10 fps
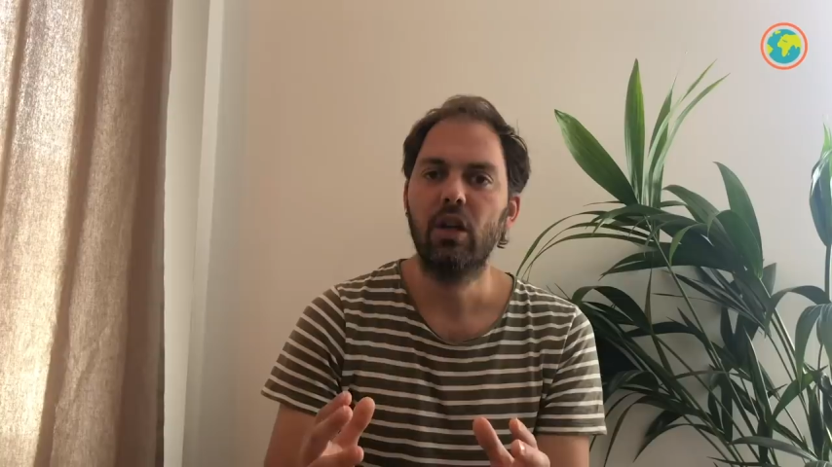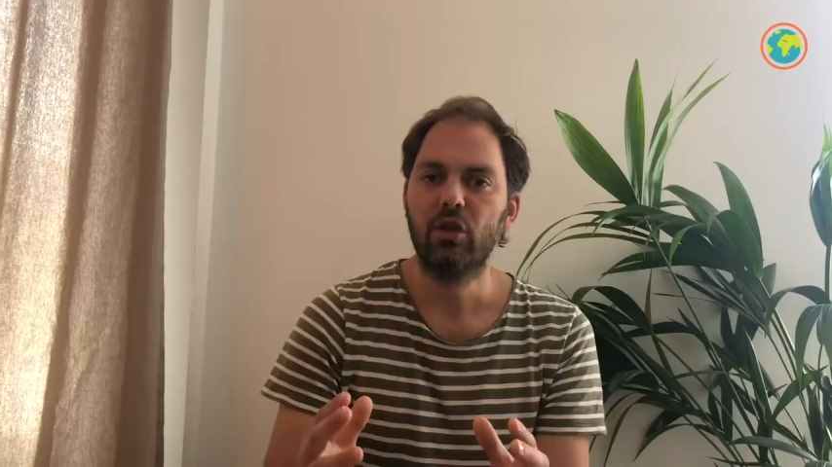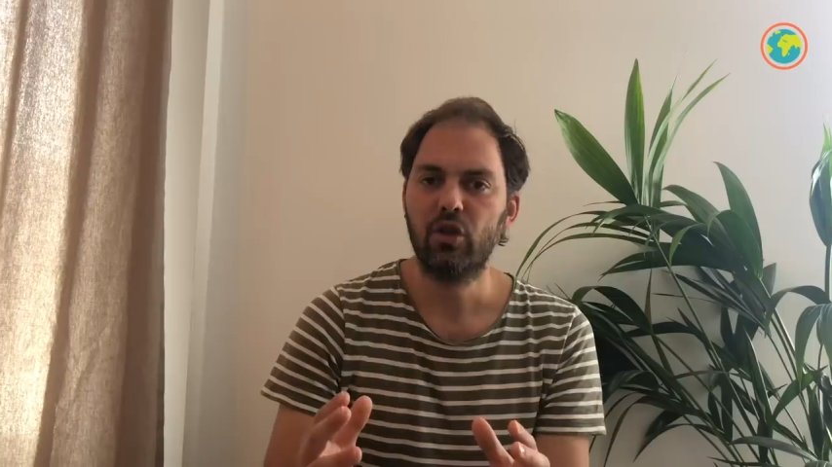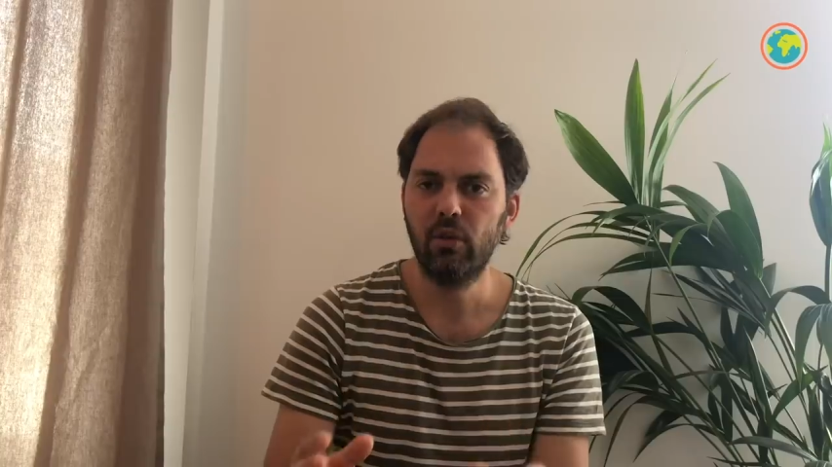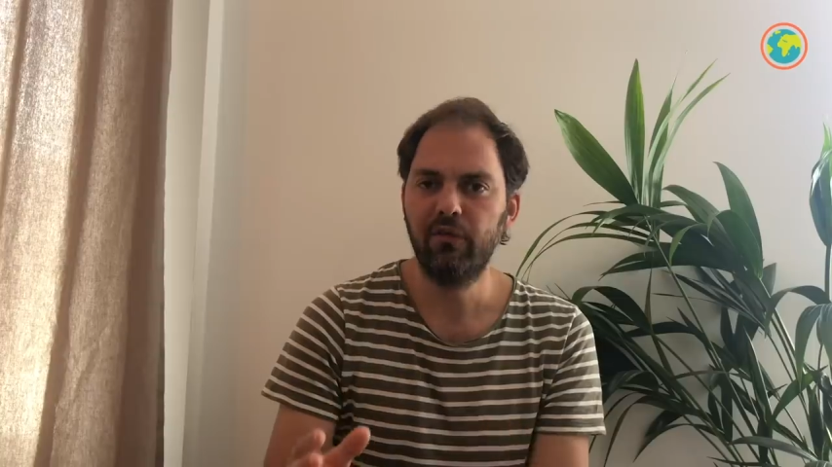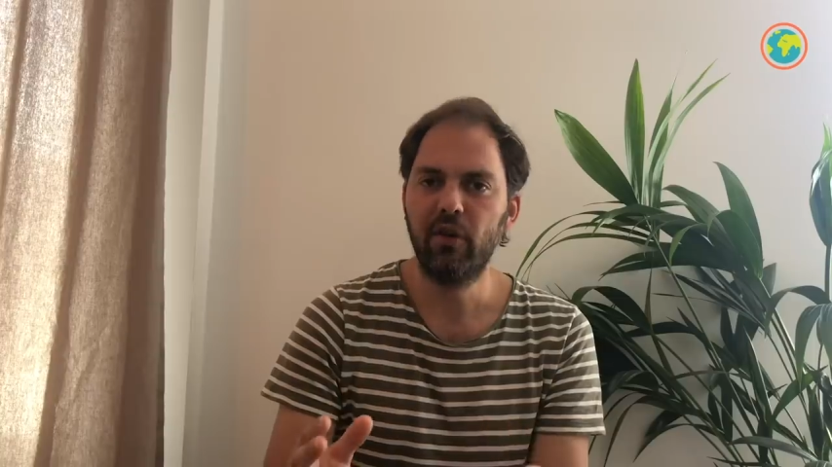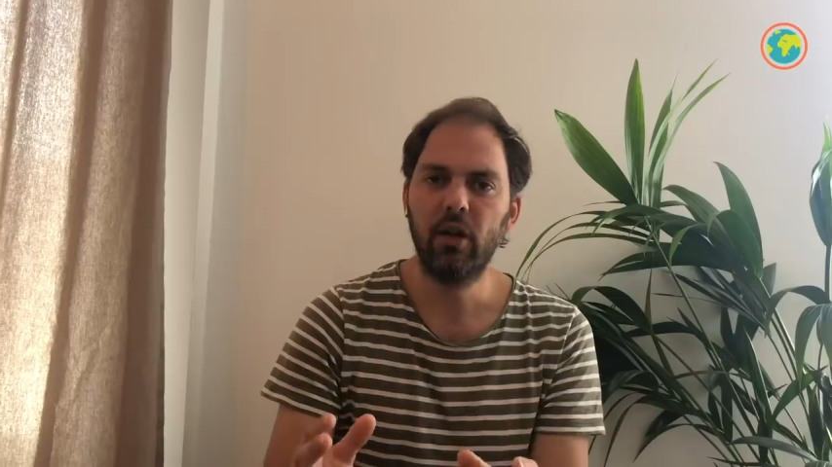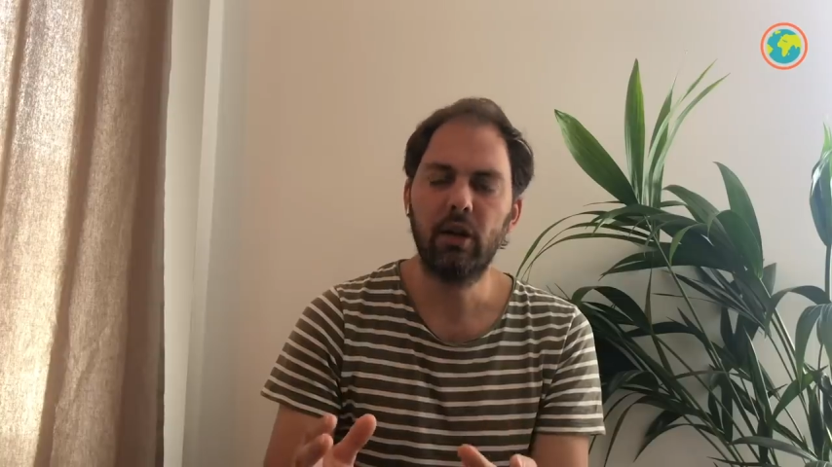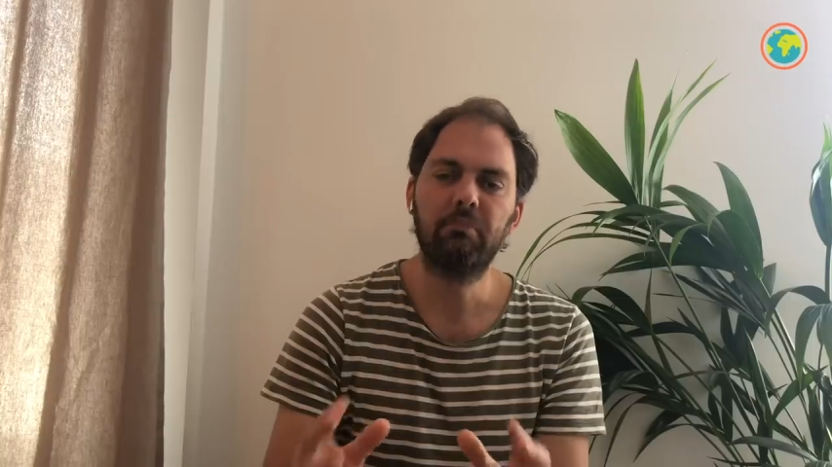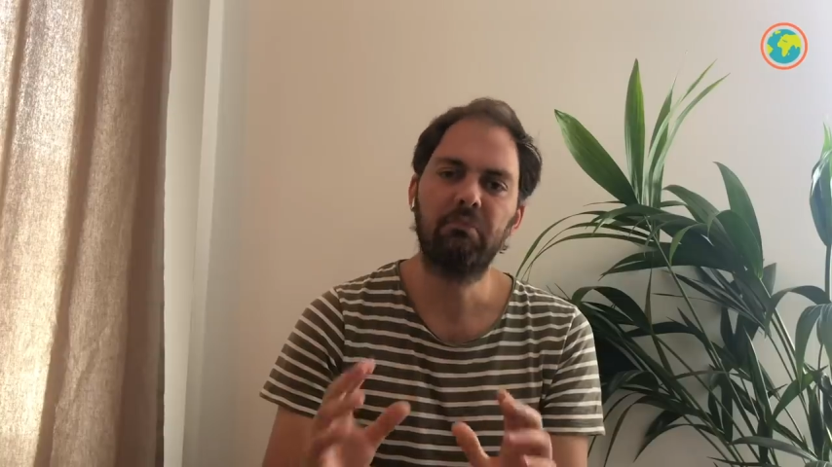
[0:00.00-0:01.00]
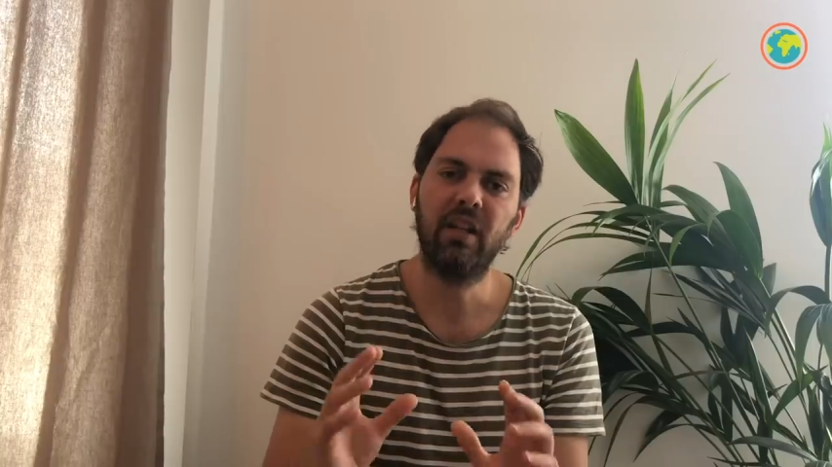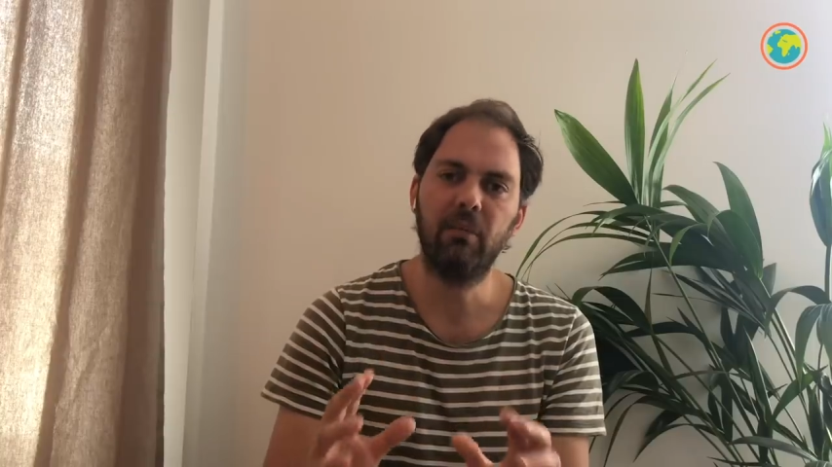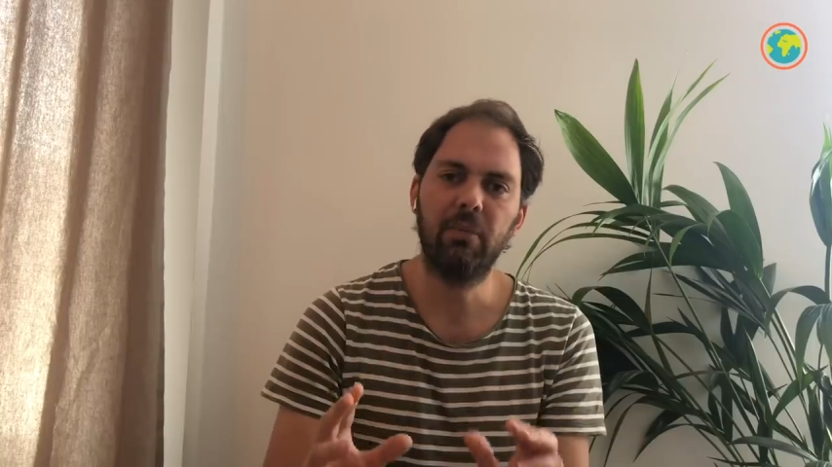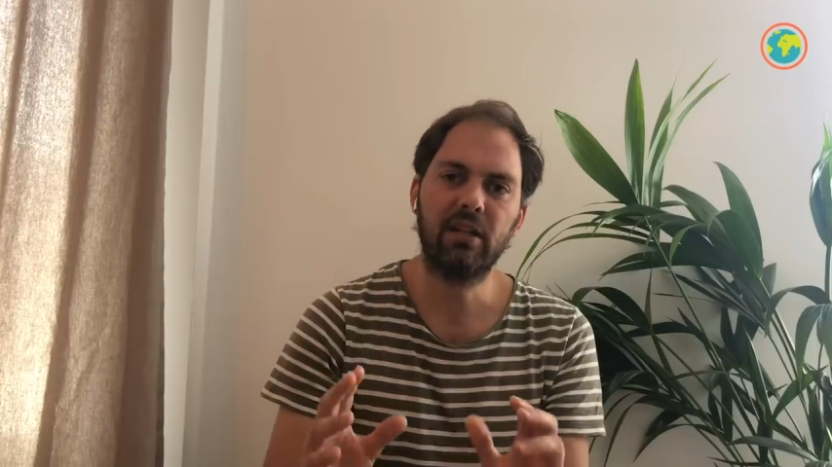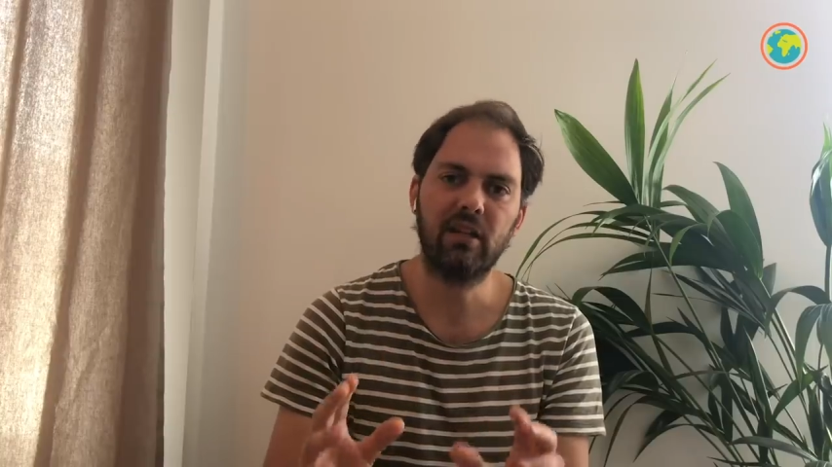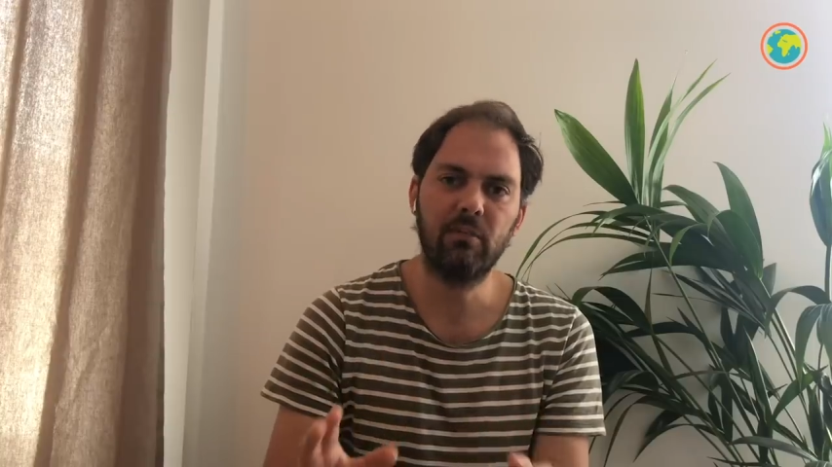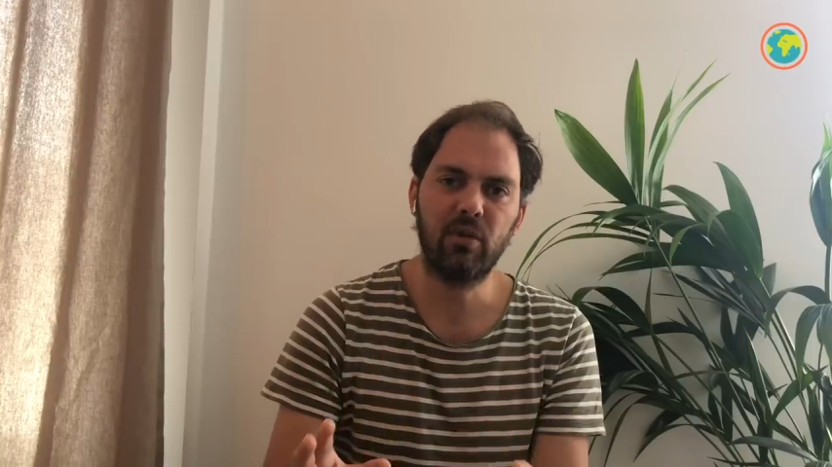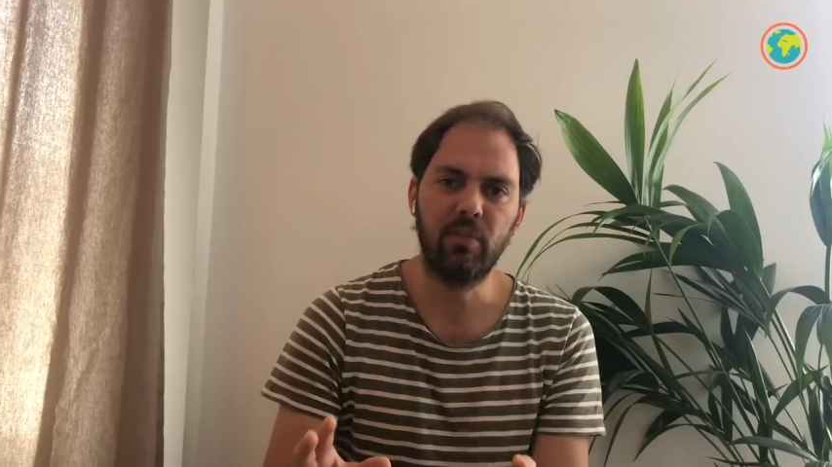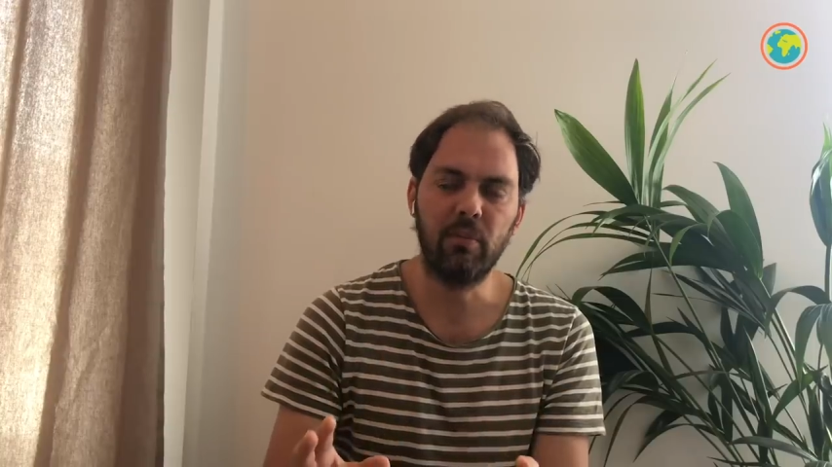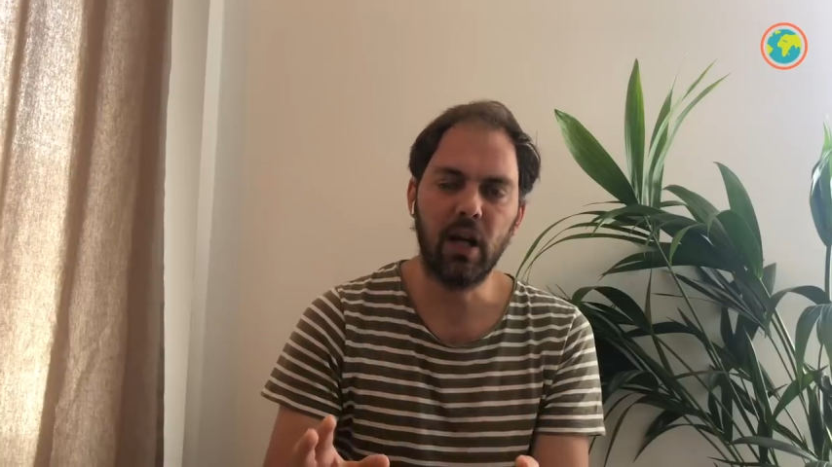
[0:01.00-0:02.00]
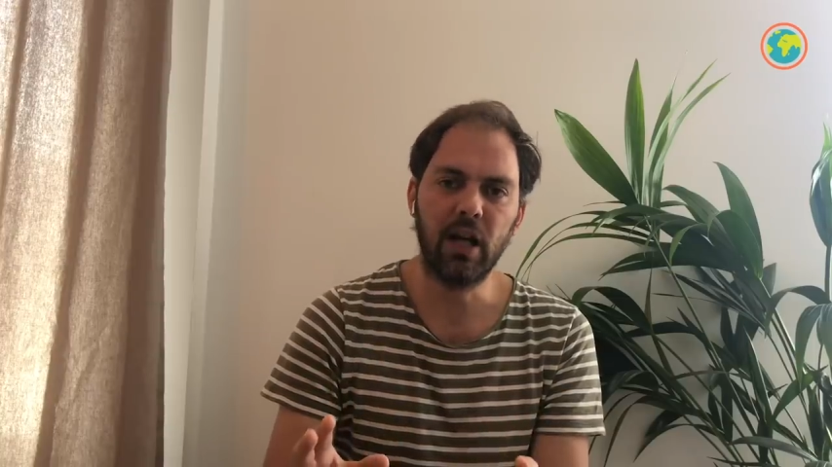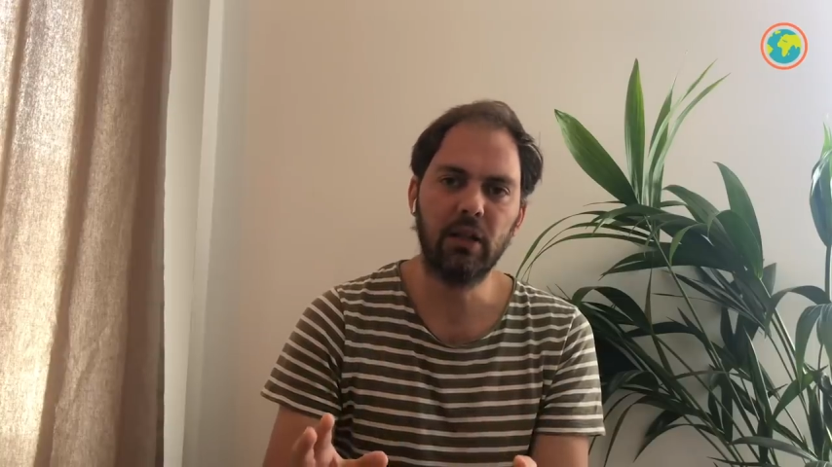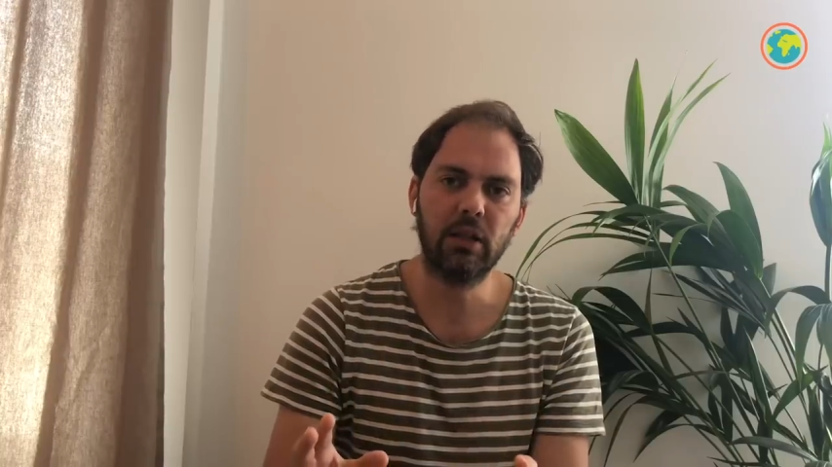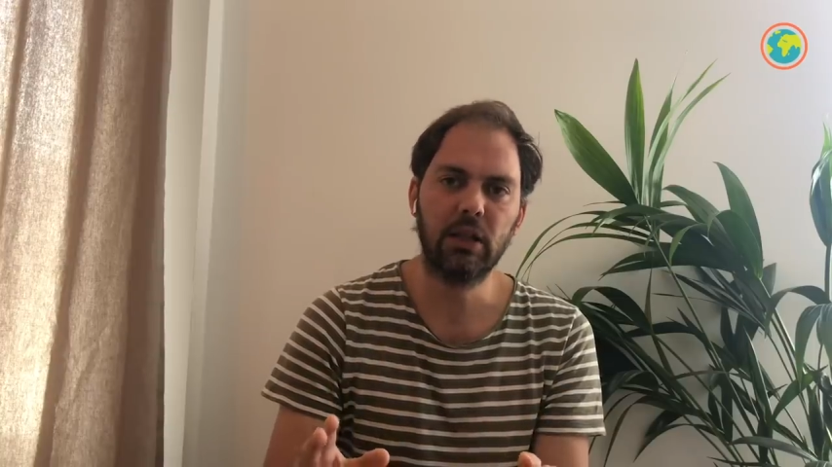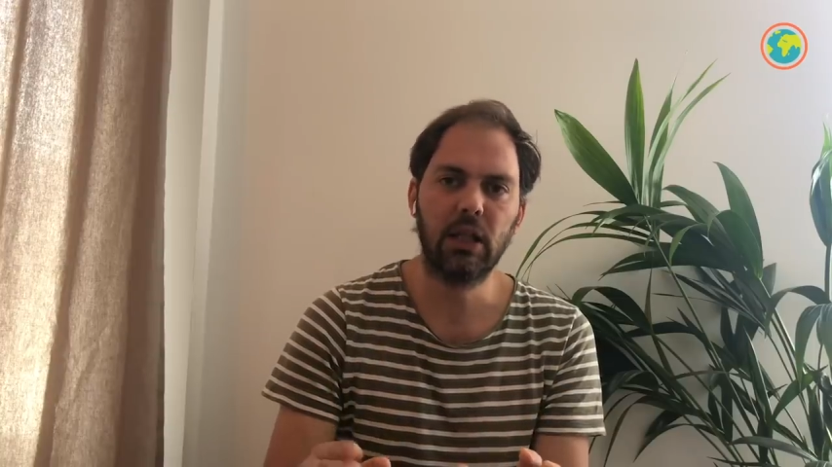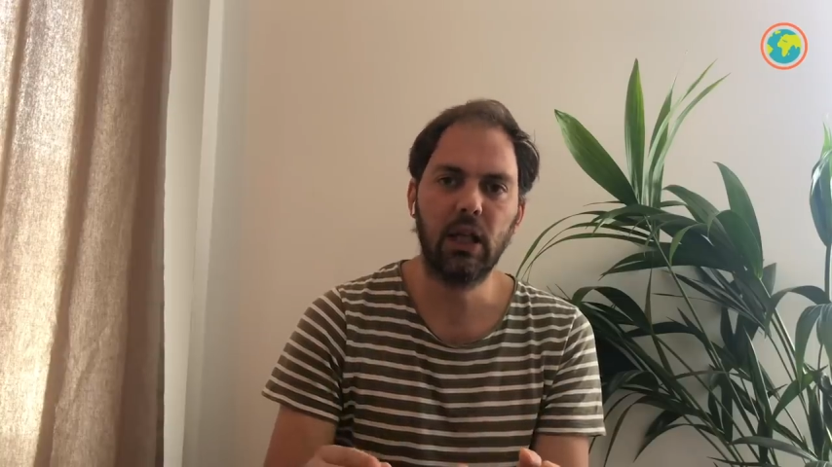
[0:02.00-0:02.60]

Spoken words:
So far, the impact seems to be minor.